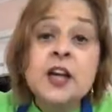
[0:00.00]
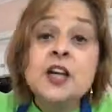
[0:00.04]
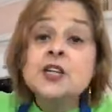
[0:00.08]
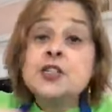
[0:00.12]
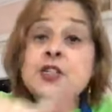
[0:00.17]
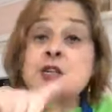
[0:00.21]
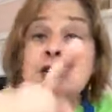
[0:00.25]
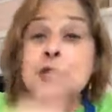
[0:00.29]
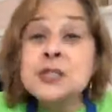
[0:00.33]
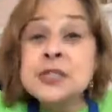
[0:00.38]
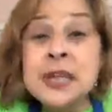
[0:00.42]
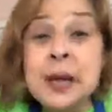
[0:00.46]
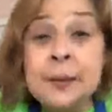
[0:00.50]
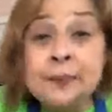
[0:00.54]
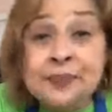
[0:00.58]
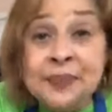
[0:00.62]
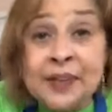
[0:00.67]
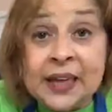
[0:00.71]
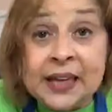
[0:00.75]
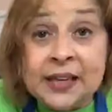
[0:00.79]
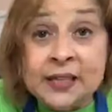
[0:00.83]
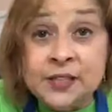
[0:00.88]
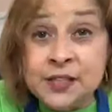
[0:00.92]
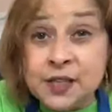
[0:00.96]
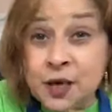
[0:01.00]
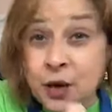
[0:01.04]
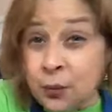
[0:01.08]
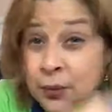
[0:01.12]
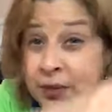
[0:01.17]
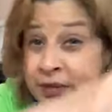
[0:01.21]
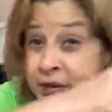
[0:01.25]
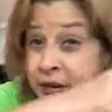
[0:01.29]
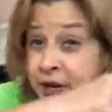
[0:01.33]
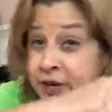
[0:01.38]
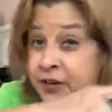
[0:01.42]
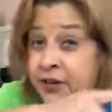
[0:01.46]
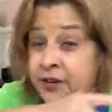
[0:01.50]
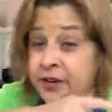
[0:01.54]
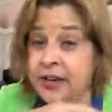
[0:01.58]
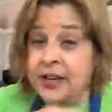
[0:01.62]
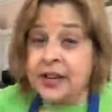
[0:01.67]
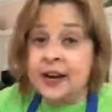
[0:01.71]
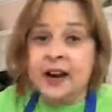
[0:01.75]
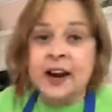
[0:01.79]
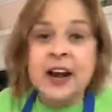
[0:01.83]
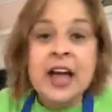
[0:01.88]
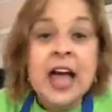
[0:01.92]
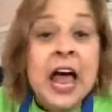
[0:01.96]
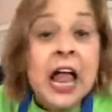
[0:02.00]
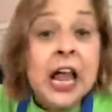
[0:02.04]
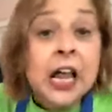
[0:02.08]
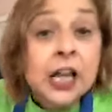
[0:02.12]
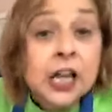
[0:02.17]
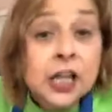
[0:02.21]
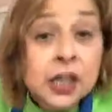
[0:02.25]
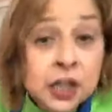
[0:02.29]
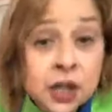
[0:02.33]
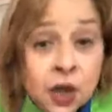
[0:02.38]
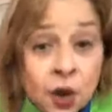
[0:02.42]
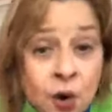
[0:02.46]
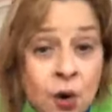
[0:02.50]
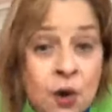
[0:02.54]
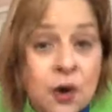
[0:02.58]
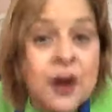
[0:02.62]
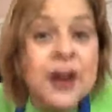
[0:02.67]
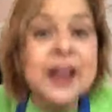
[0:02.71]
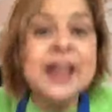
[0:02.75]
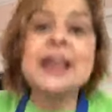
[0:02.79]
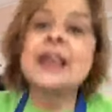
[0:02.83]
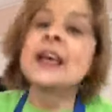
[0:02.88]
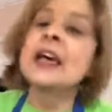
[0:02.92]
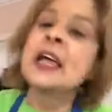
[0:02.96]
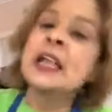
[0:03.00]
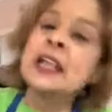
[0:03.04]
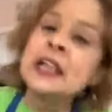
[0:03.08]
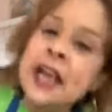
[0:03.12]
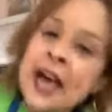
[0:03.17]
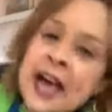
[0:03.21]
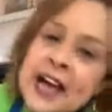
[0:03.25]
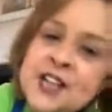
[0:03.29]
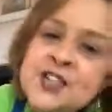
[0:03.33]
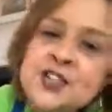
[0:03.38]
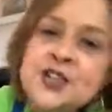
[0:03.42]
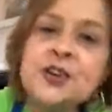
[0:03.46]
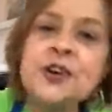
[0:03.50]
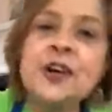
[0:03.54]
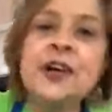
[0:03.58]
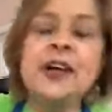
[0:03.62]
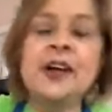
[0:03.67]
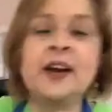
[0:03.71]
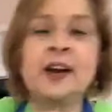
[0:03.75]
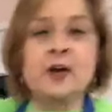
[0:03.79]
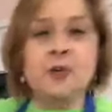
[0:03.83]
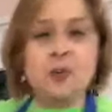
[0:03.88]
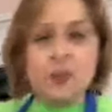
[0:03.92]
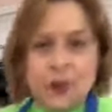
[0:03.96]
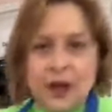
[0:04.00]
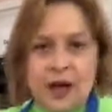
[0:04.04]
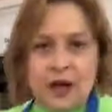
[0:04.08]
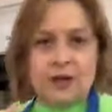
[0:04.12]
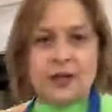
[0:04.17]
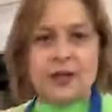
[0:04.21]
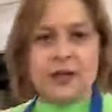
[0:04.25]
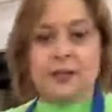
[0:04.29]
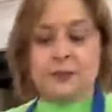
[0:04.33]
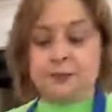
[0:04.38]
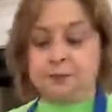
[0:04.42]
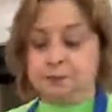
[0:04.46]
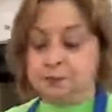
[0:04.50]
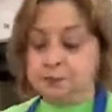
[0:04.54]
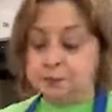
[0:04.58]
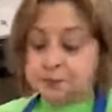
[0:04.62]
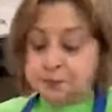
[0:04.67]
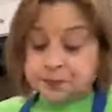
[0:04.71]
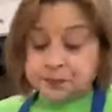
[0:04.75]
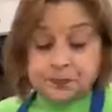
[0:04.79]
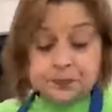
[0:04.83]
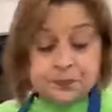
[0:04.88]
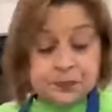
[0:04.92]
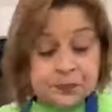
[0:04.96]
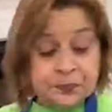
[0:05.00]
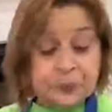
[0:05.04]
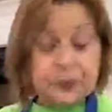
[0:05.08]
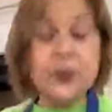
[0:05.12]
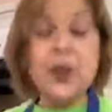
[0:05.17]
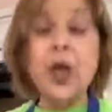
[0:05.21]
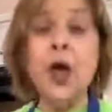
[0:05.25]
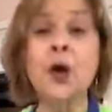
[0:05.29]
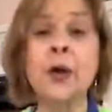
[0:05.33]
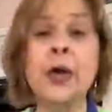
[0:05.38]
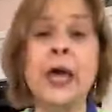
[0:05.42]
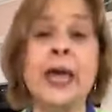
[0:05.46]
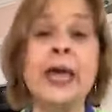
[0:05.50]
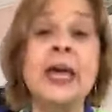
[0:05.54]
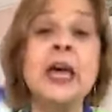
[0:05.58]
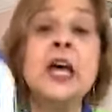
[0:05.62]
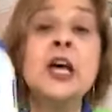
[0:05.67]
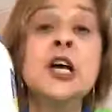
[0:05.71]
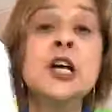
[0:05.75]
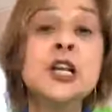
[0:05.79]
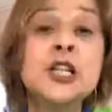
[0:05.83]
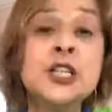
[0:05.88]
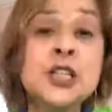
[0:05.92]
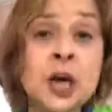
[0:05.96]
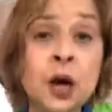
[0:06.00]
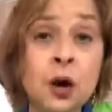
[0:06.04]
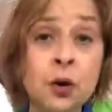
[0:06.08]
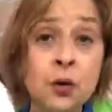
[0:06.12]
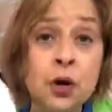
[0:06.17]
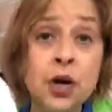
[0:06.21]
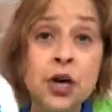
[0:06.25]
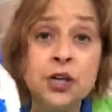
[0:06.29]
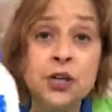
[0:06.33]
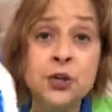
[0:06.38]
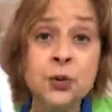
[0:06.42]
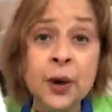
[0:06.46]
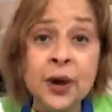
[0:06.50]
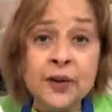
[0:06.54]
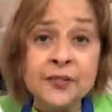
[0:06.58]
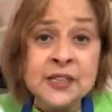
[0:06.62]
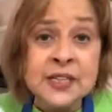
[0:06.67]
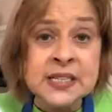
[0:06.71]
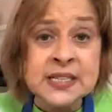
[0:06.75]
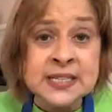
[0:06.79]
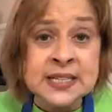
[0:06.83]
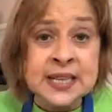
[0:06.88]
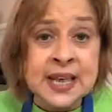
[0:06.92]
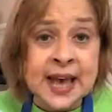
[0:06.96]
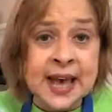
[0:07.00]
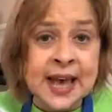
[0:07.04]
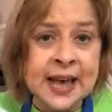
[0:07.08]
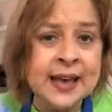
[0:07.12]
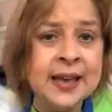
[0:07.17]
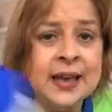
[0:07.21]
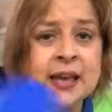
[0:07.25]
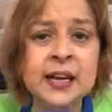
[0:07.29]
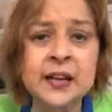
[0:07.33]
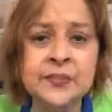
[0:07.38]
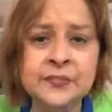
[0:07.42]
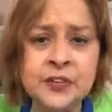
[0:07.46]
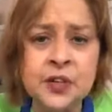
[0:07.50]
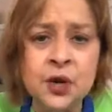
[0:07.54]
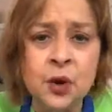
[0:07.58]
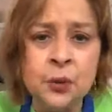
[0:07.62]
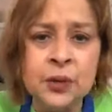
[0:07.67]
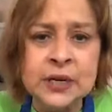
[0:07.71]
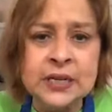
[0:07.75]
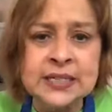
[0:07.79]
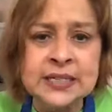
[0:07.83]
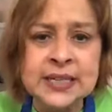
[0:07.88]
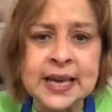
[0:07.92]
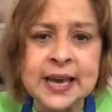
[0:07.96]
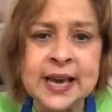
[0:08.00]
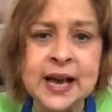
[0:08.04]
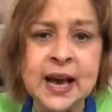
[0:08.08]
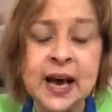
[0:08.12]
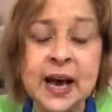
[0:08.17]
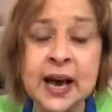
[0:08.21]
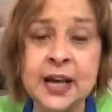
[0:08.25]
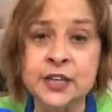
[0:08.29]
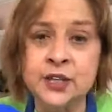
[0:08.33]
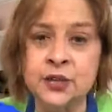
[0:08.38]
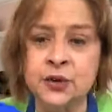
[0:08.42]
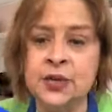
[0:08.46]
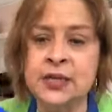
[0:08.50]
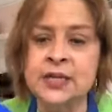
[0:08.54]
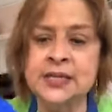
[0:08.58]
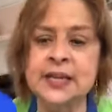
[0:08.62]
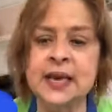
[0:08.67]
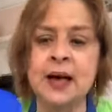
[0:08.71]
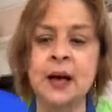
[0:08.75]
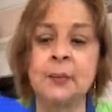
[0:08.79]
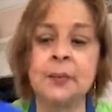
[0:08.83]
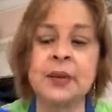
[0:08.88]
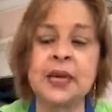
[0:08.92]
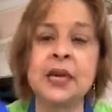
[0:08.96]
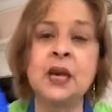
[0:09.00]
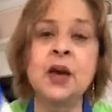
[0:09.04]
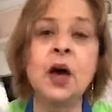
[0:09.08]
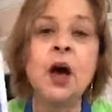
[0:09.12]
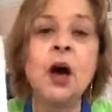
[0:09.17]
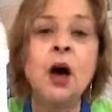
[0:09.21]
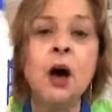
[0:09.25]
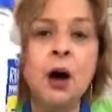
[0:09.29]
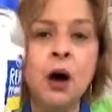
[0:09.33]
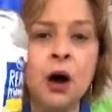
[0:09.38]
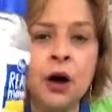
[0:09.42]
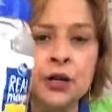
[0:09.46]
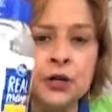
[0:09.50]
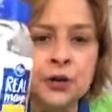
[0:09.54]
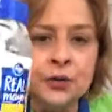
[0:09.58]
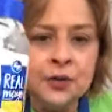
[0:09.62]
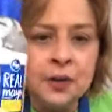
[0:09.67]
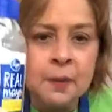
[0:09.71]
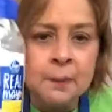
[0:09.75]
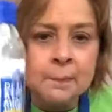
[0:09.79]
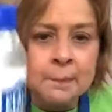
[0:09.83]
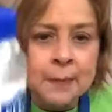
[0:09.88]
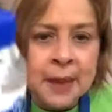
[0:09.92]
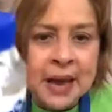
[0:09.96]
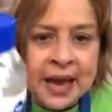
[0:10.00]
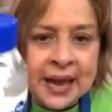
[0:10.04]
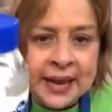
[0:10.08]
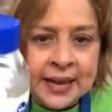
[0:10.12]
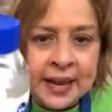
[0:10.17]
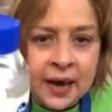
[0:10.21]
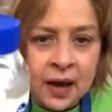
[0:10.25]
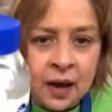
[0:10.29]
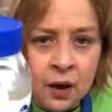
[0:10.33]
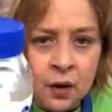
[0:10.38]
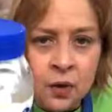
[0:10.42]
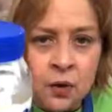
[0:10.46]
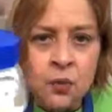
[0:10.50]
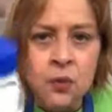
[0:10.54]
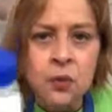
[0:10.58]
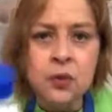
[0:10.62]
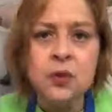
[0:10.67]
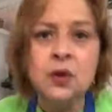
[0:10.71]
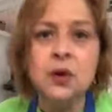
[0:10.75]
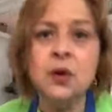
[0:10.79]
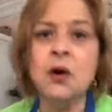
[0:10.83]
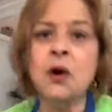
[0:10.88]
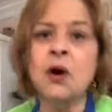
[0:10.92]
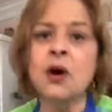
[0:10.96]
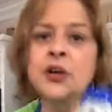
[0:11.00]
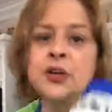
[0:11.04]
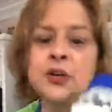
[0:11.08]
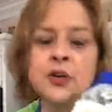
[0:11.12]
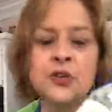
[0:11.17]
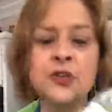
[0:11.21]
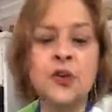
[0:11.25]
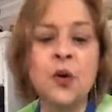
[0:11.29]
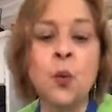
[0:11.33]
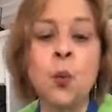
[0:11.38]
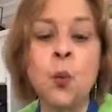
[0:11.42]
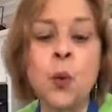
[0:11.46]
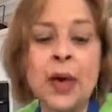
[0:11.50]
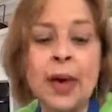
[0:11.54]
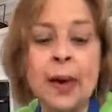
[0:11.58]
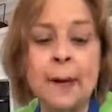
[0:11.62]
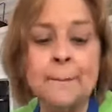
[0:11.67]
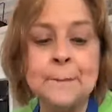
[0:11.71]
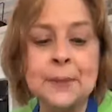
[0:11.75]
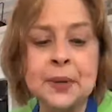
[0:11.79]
Do something so we know you're here. Lori, glad you're here. Welcome. Okay, so you have to say, and if you don't want to say hi, you can tell me, are you the mayo or are you the whip?